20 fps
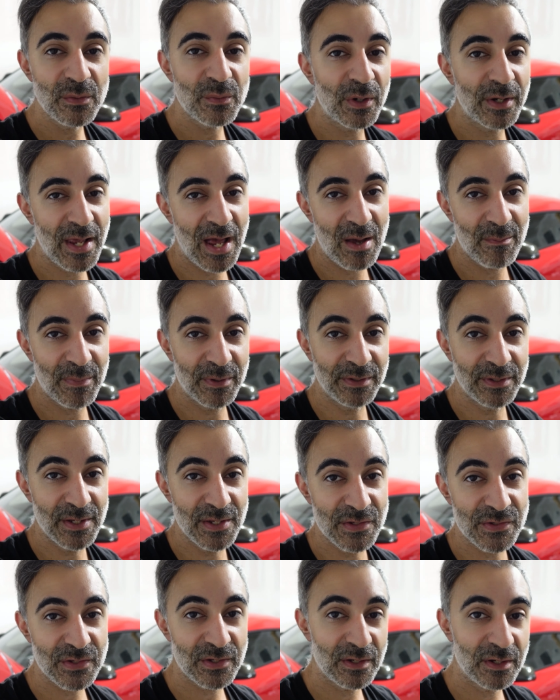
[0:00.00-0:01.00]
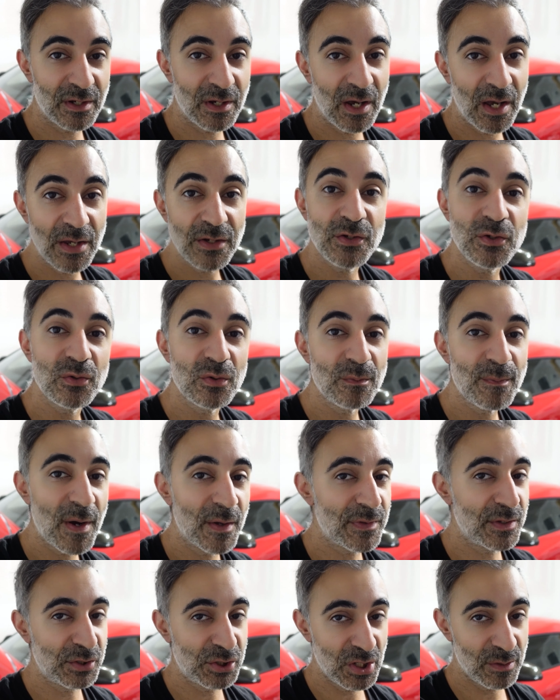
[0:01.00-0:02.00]
what happened is, I knew
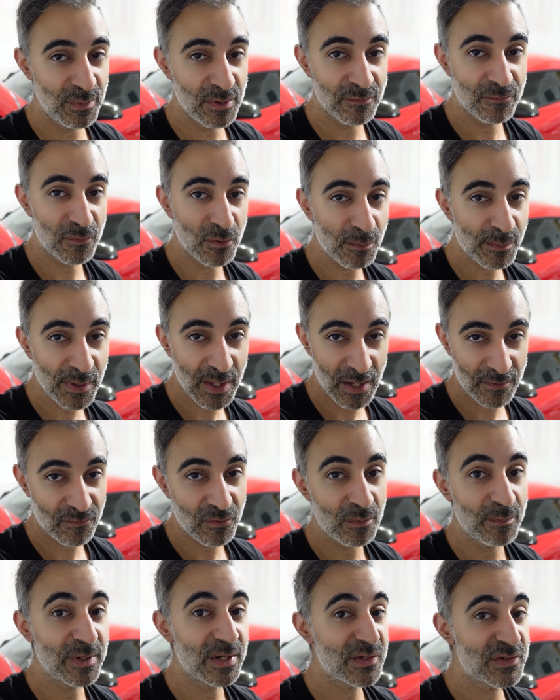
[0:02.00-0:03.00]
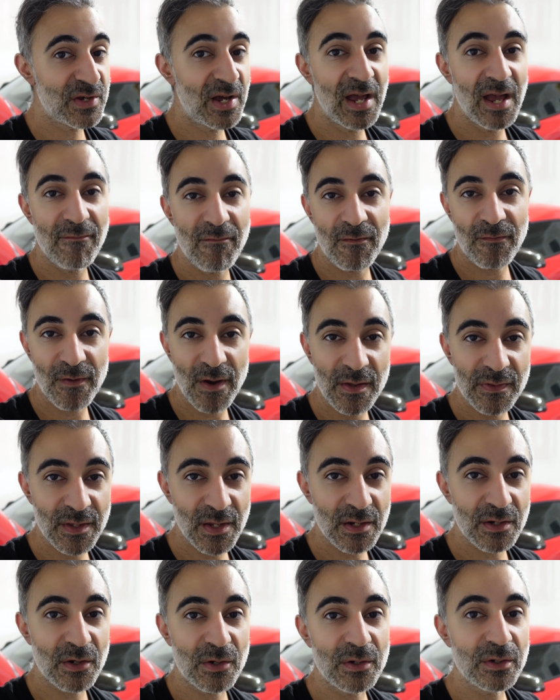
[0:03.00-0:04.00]
about the JB4 platform because I have a friend
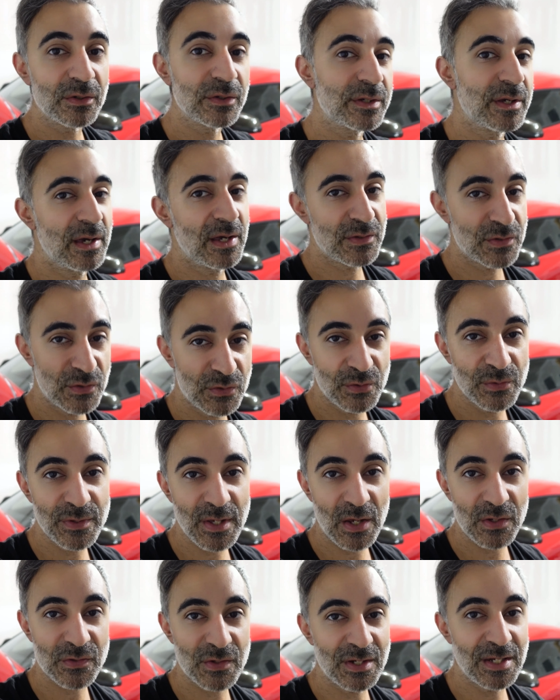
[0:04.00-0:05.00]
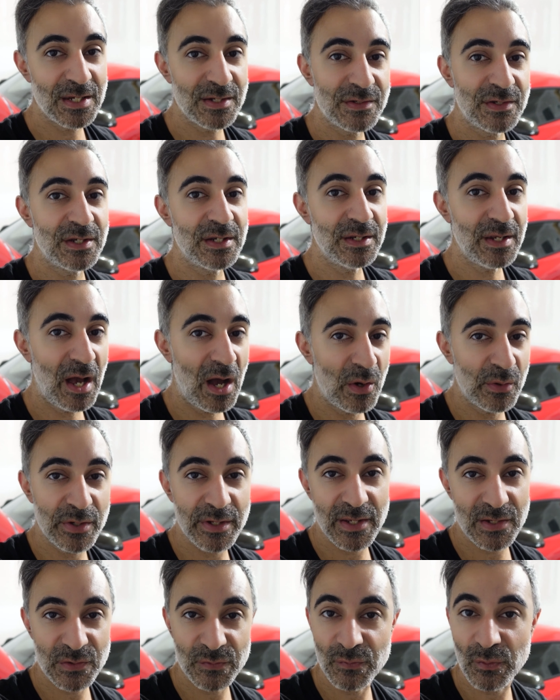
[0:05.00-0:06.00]
that currently has a 2018
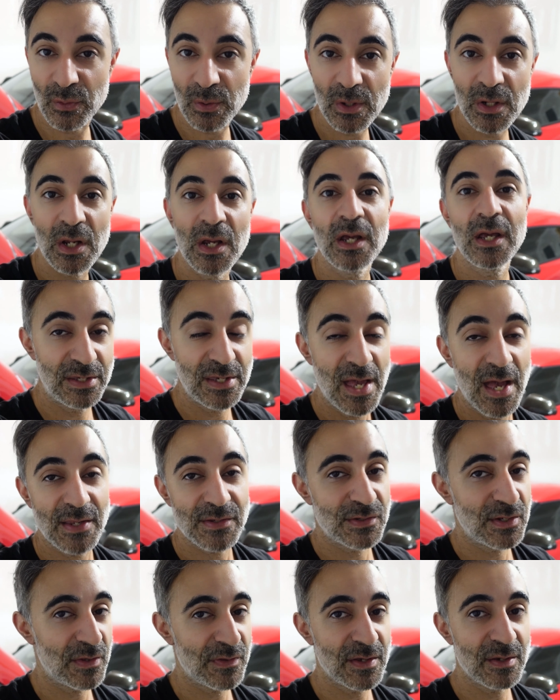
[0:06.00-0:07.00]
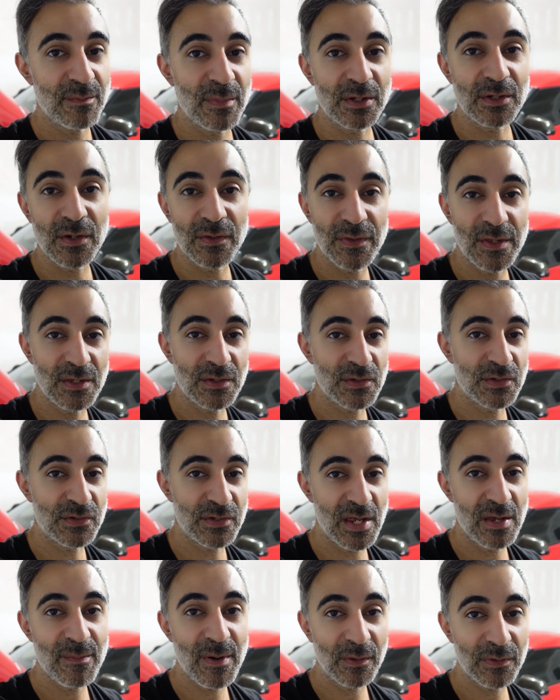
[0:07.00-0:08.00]
Audi S4. He has nothing but good things to
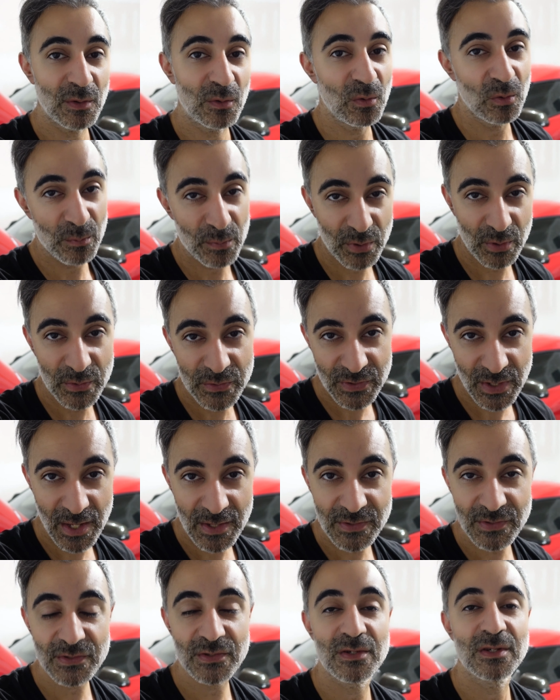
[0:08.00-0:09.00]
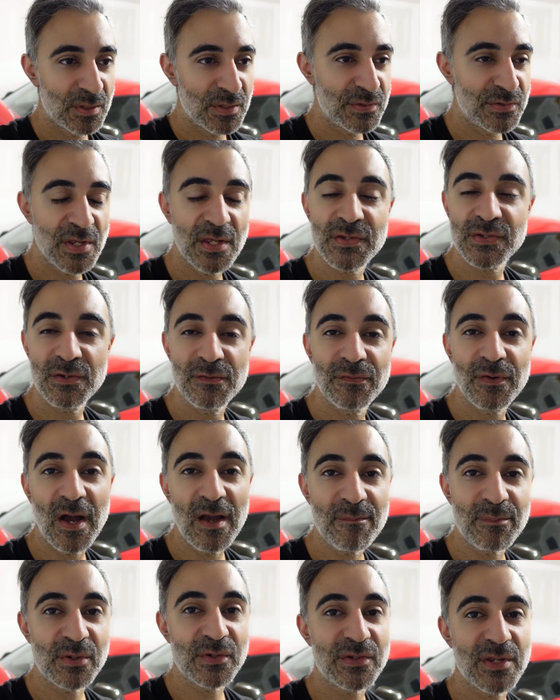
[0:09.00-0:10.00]
say about the whole process.
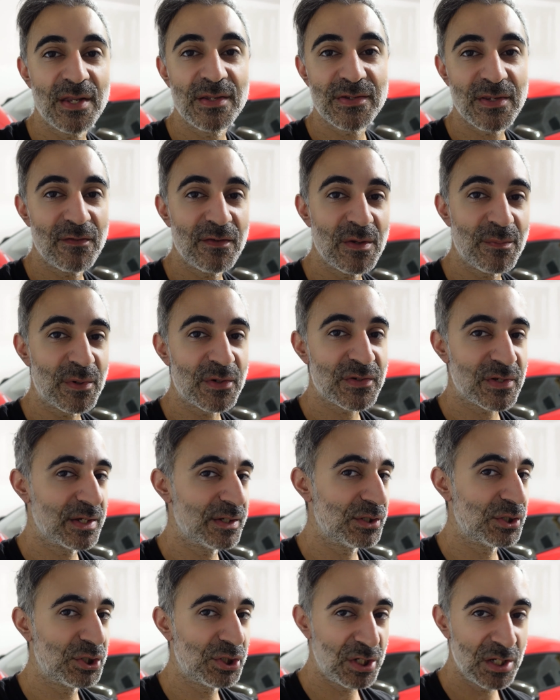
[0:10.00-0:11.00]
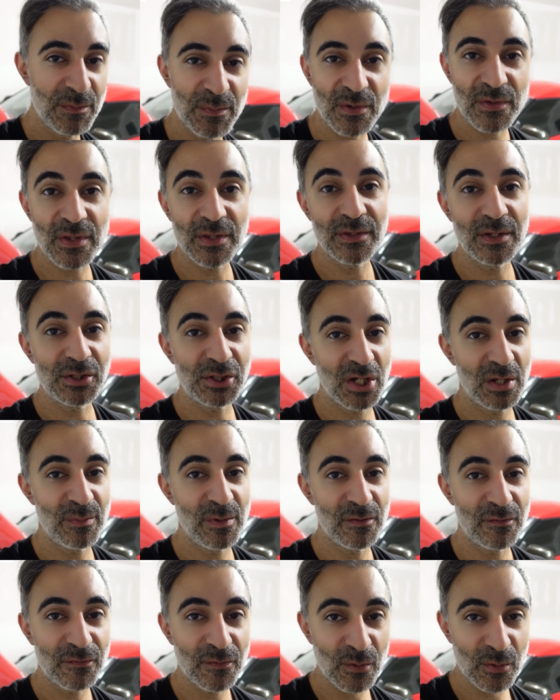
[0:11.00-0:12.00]
65%, 70% cheaper than the
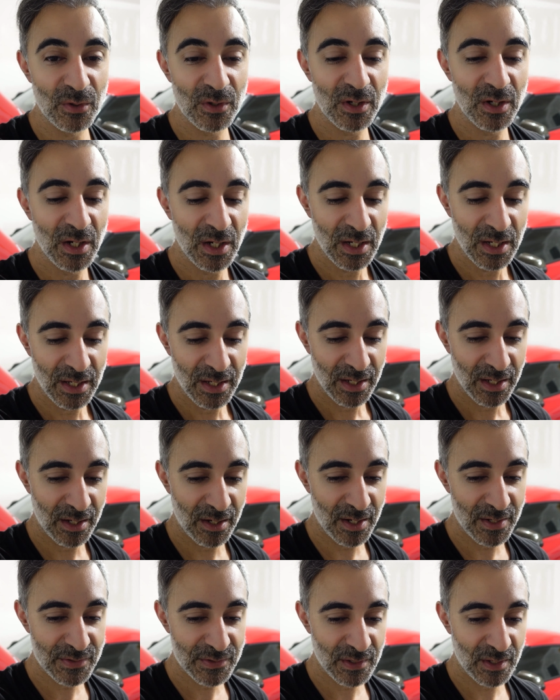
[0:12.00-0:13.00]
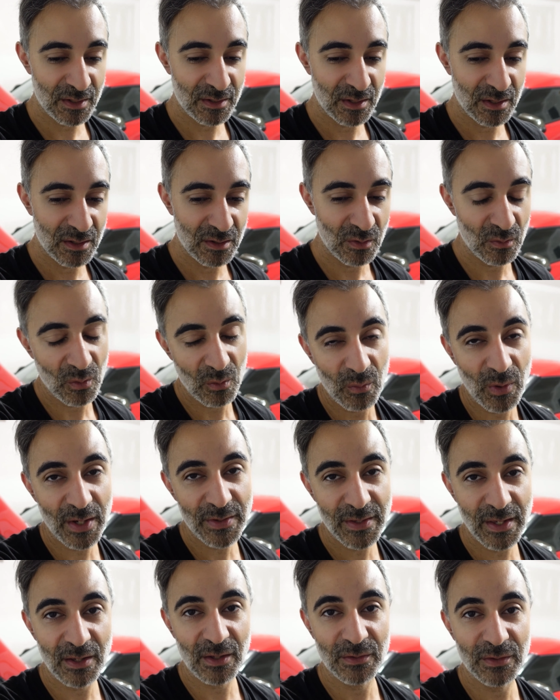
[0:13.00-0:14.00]
JB4. And I said, well, why
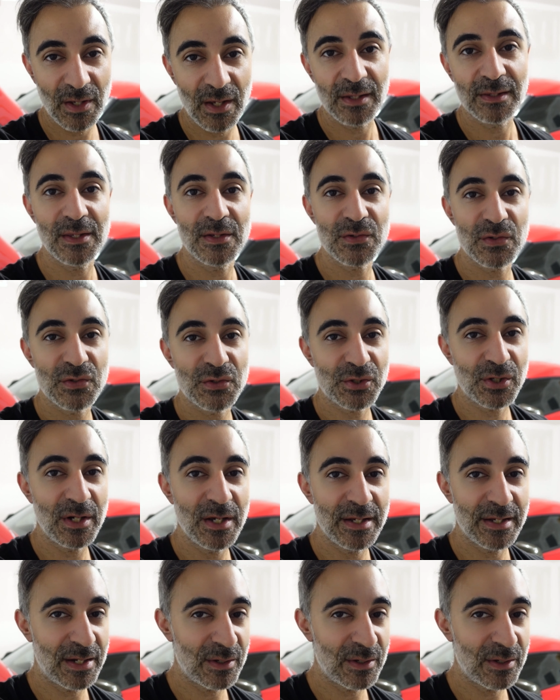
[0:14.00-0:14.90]
the hell not? Let's just try it